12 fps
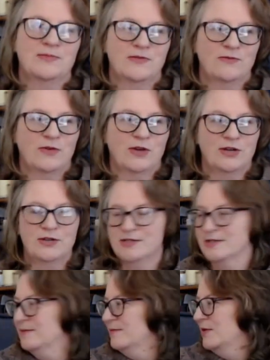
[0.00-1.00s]
some
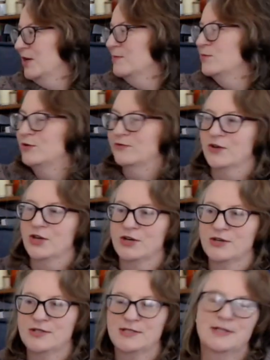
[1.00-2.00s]
photos, more
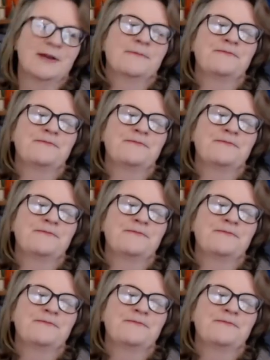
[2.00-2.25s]
photos